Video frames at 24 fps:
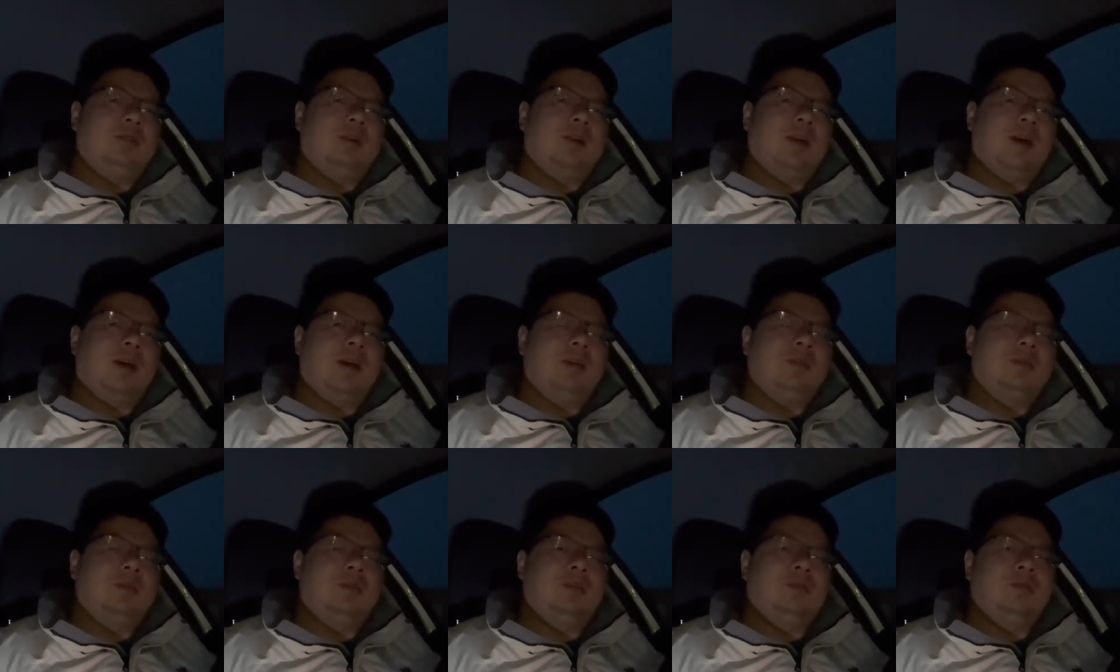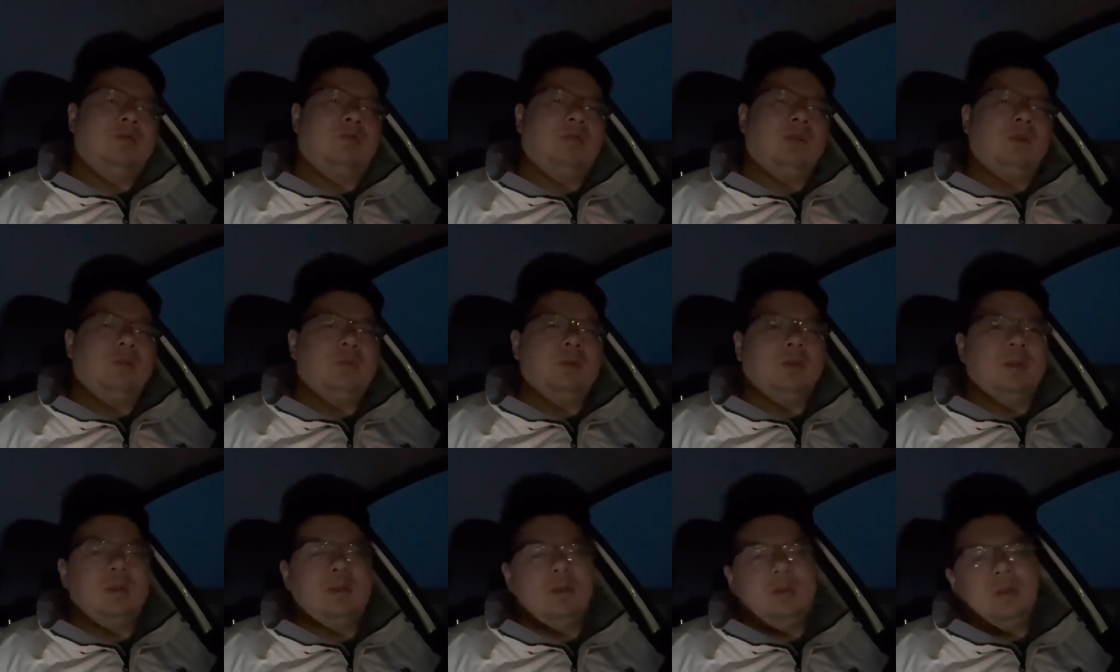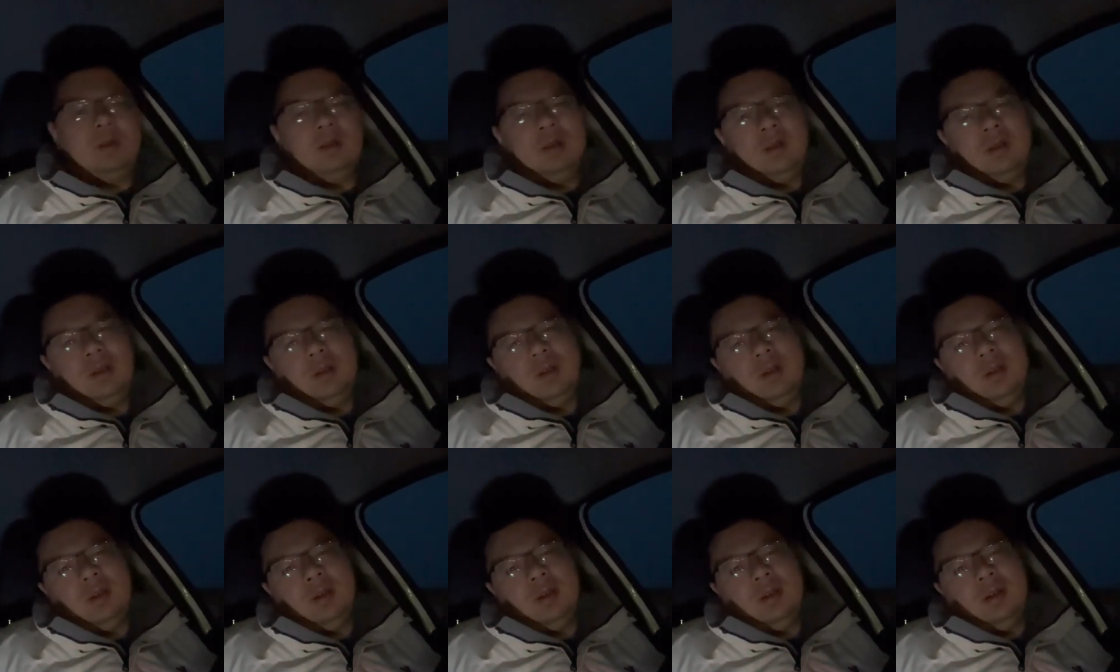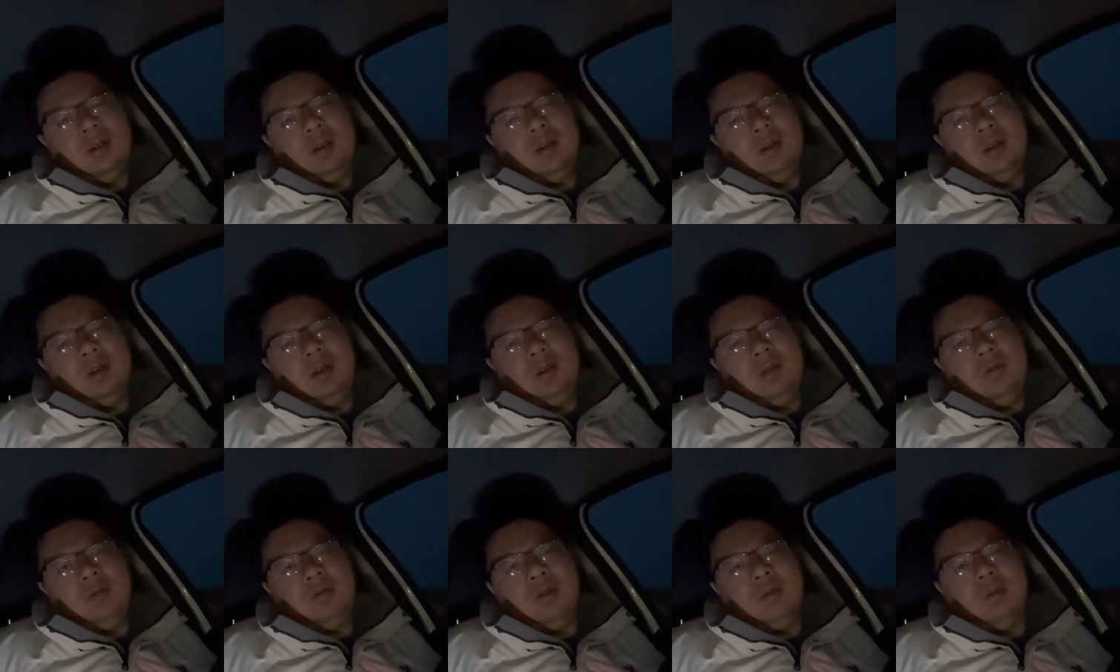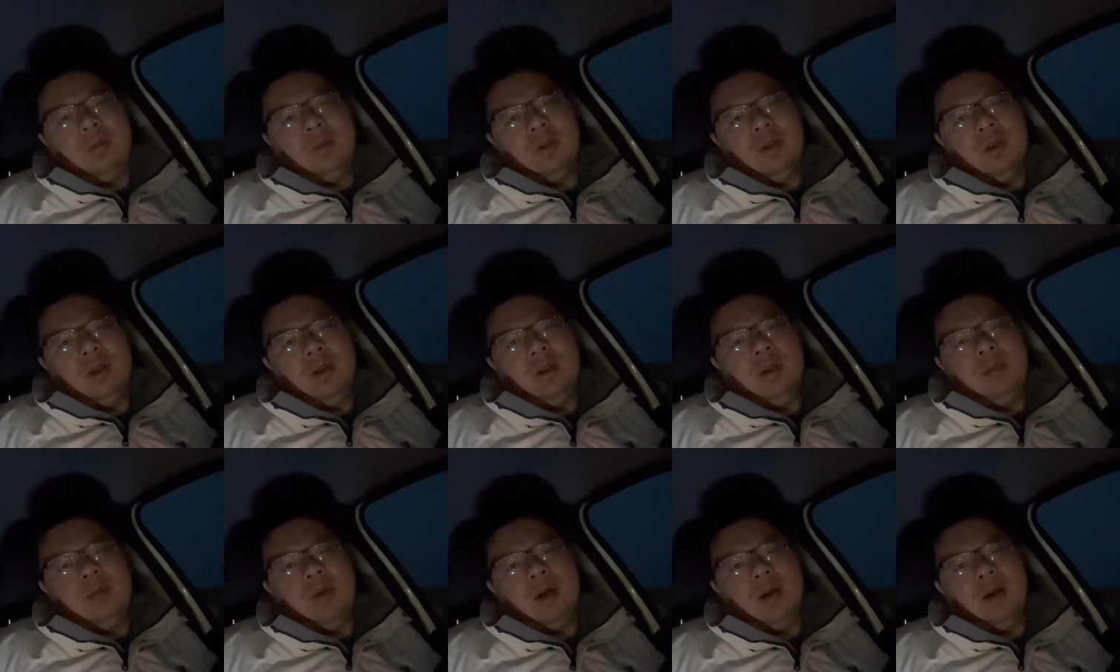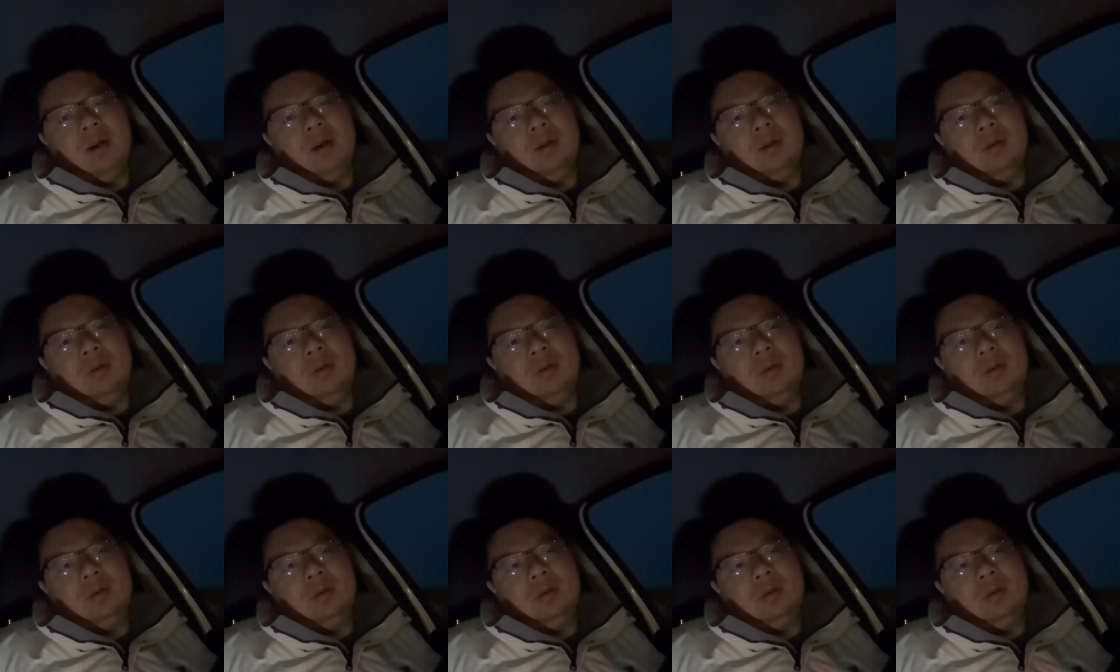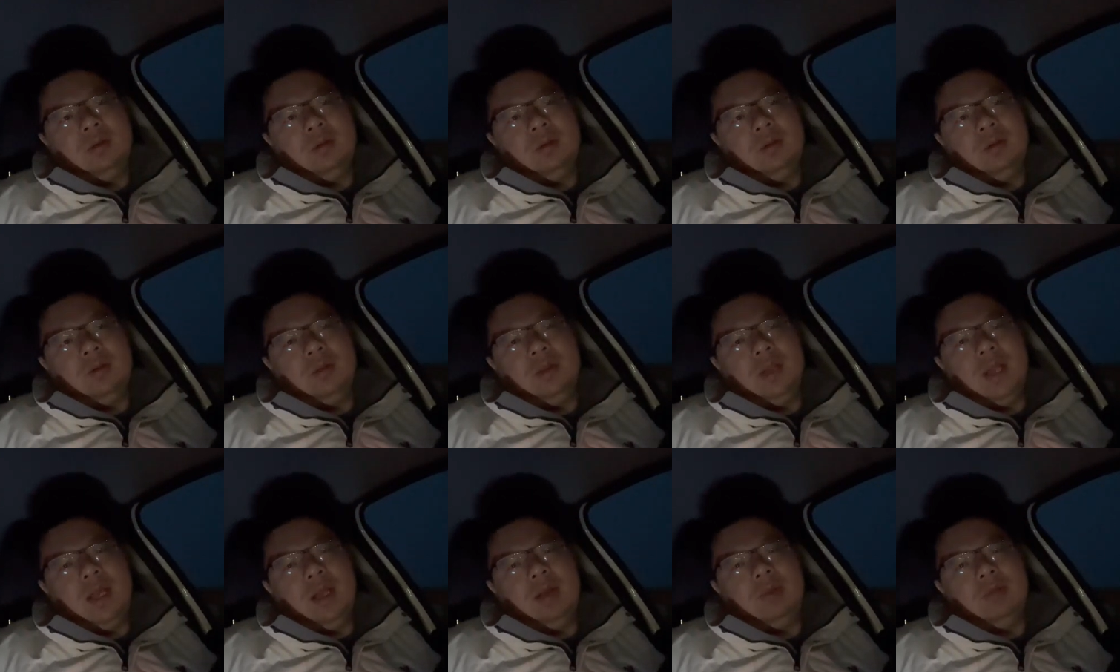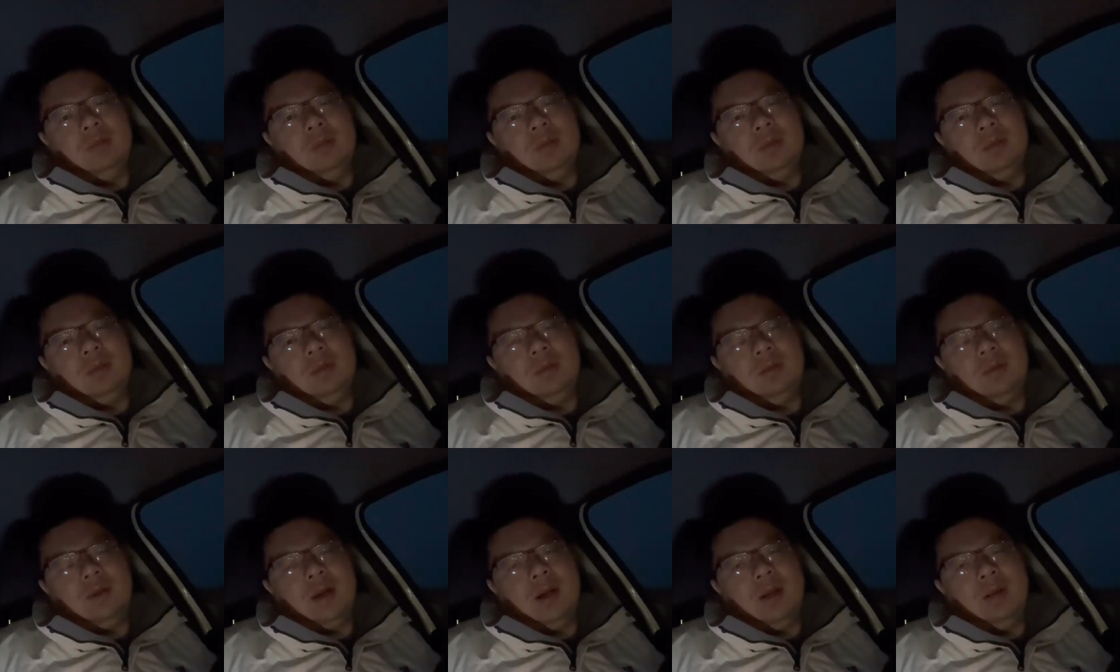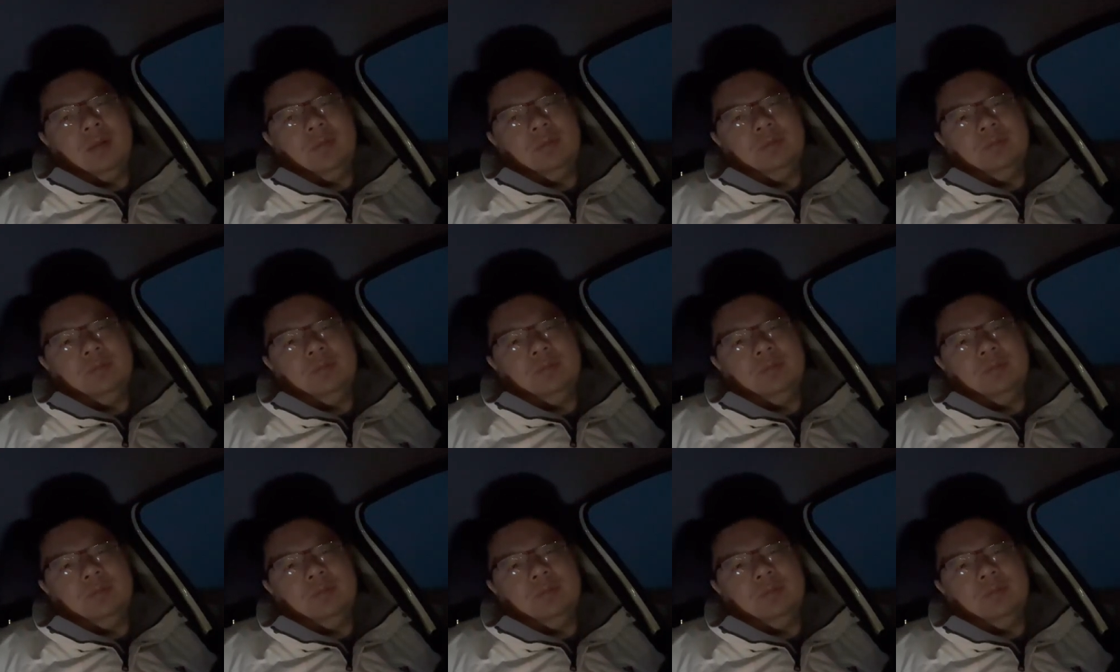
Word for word: I can see from the from the email names, right?